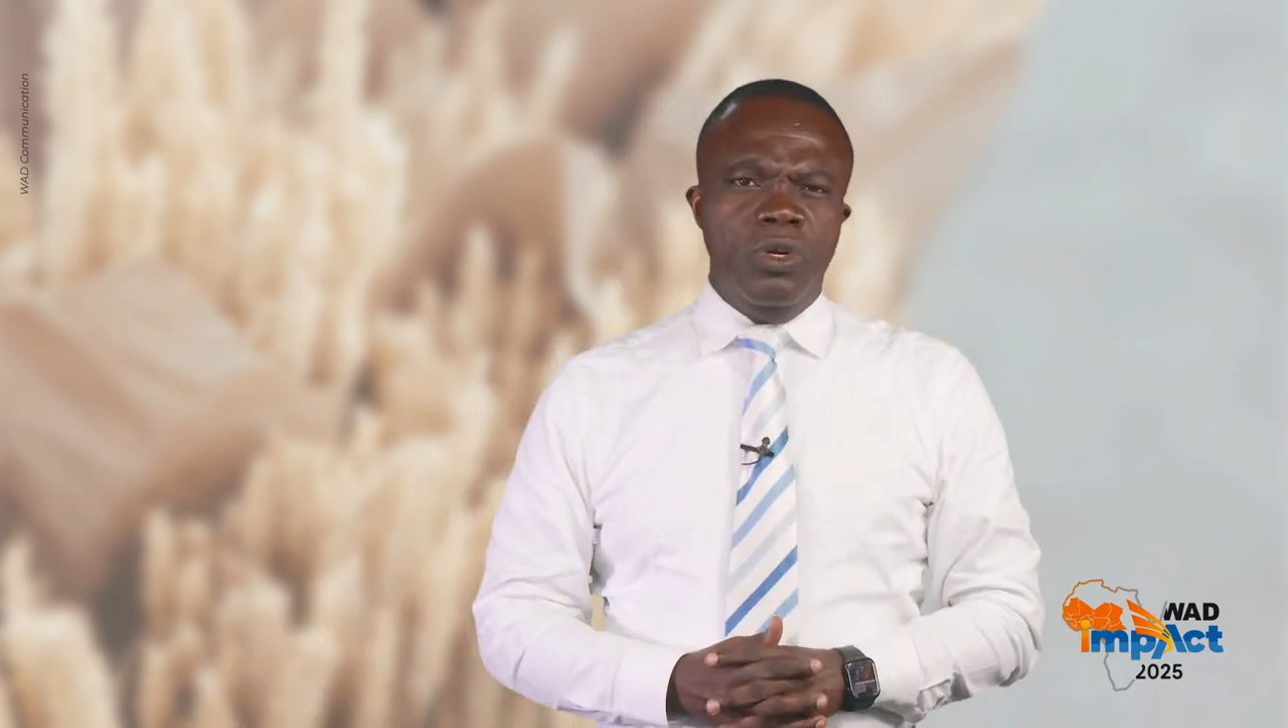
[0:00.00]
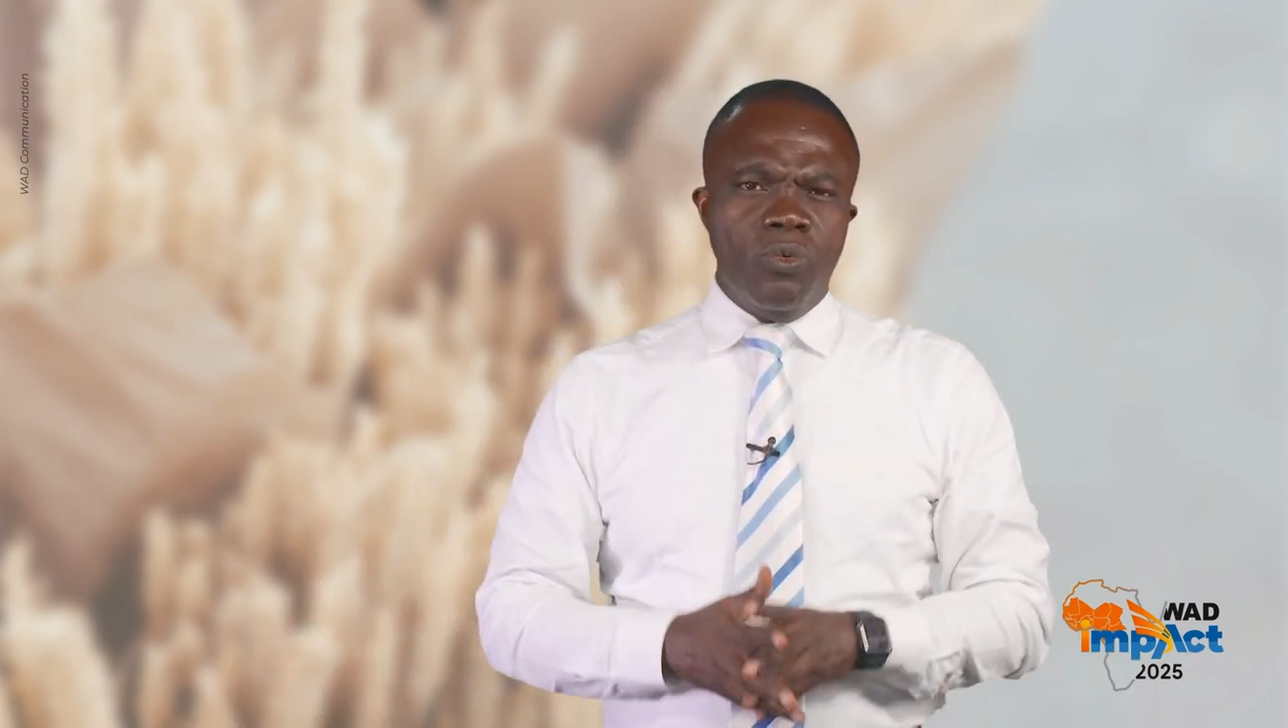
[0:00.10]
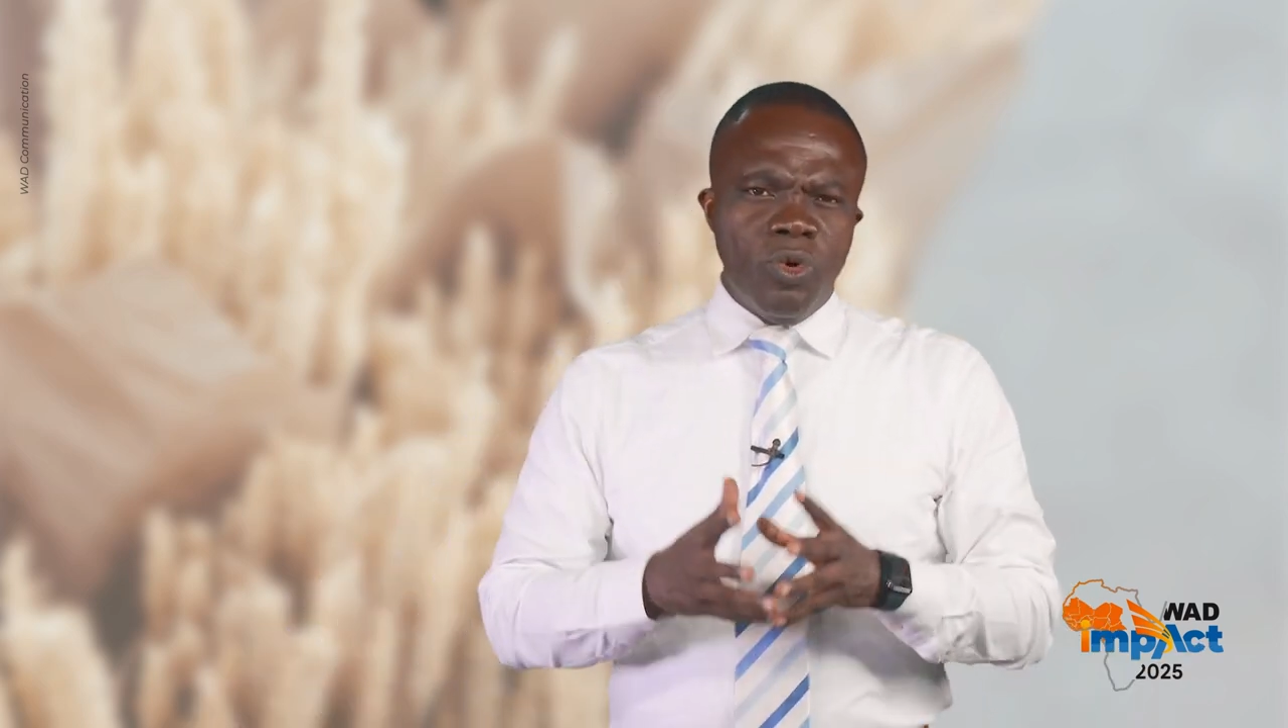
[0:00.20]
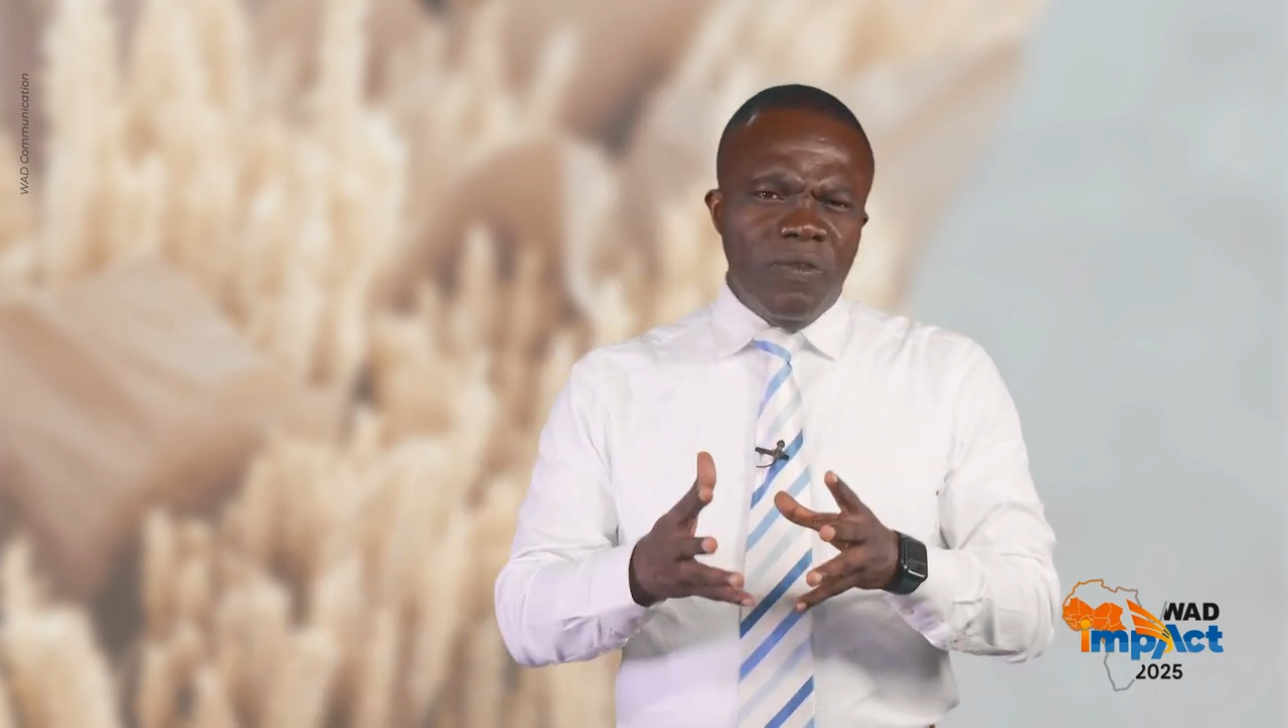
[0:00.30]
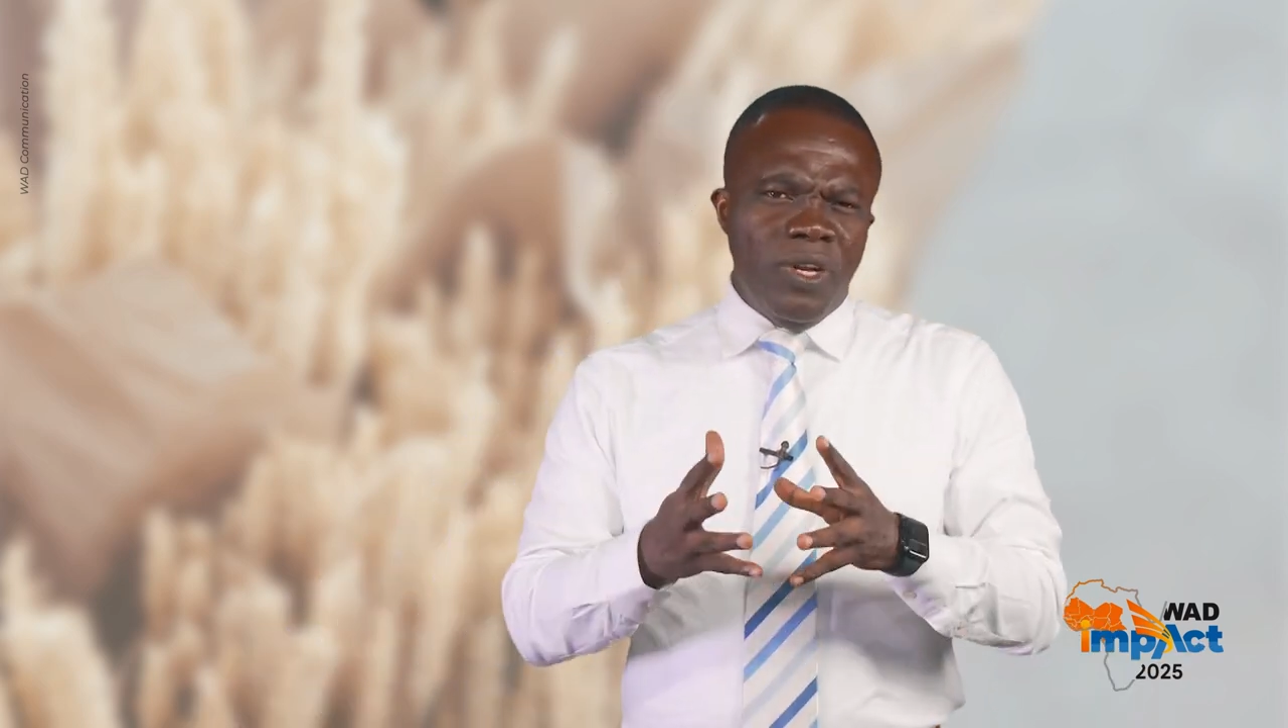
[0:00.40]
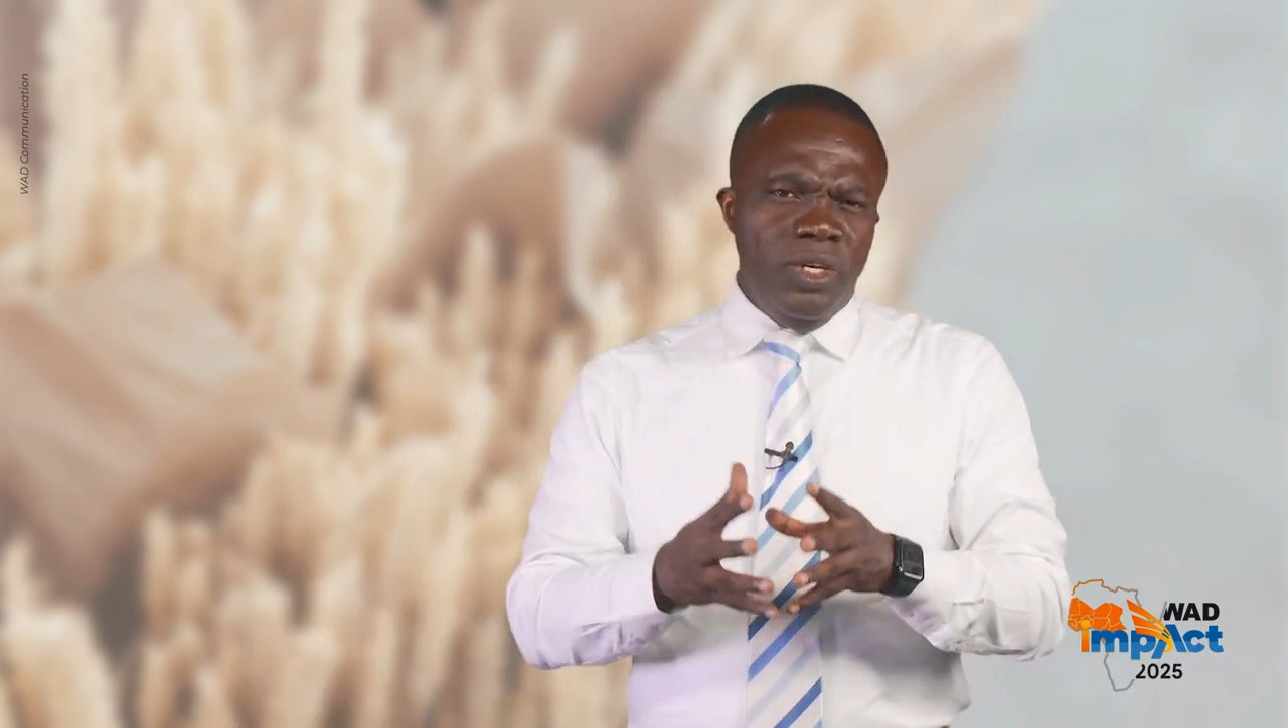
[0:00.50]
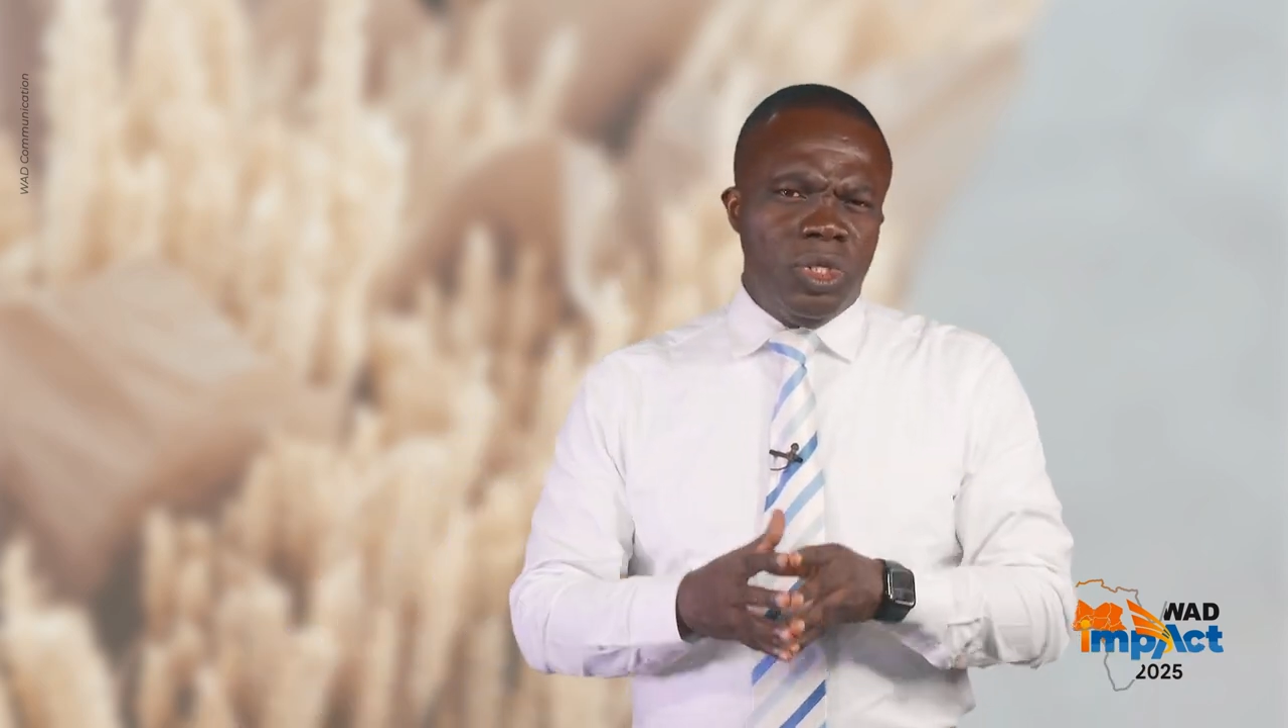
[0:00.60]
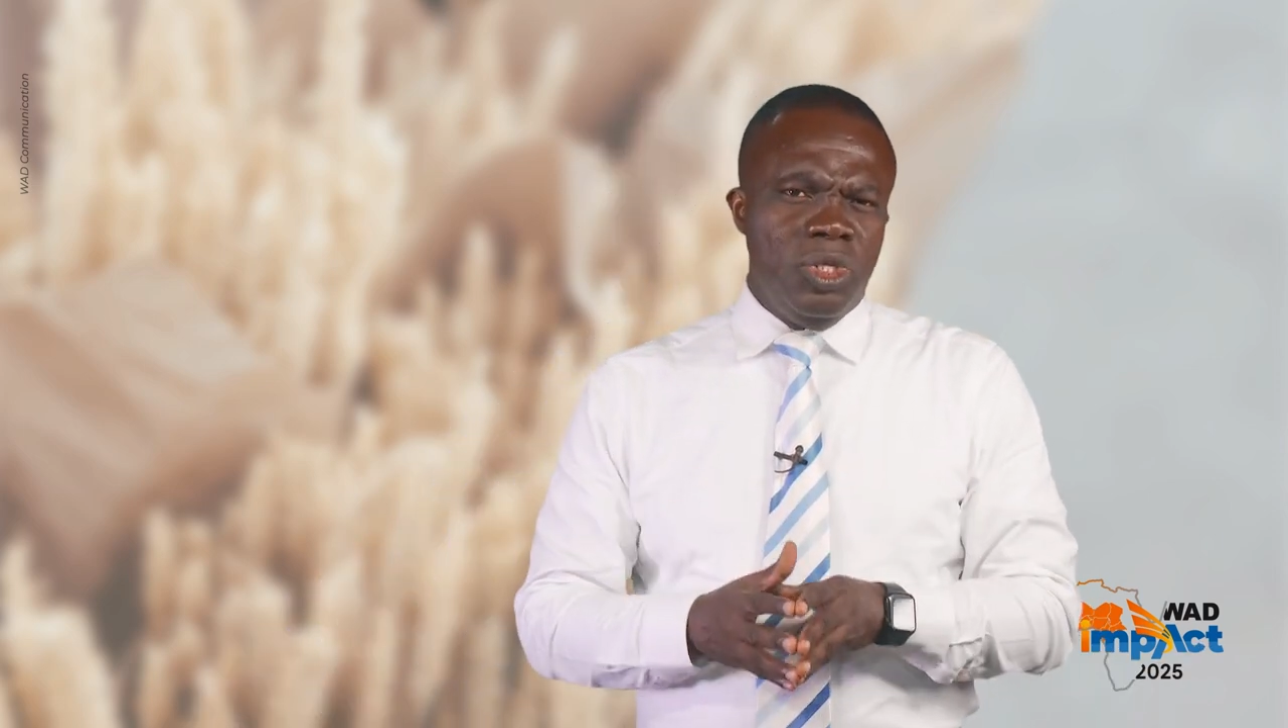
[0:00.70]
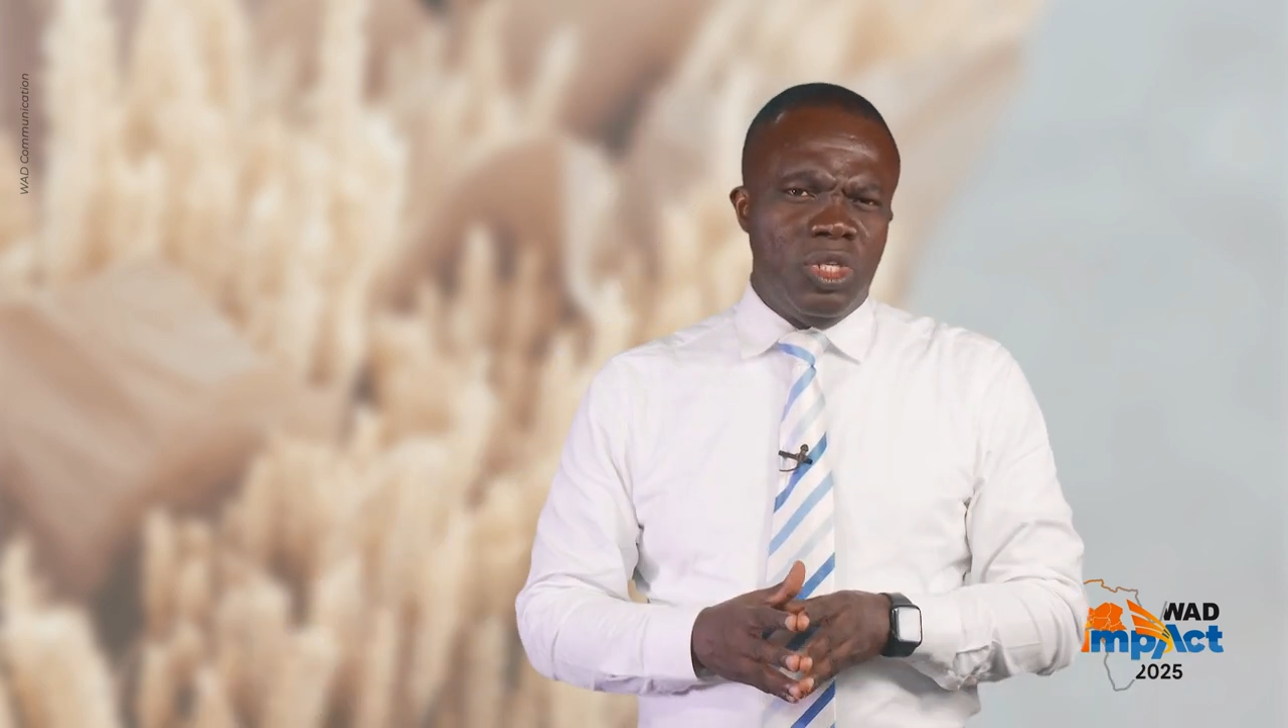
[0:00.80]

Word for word: Revelation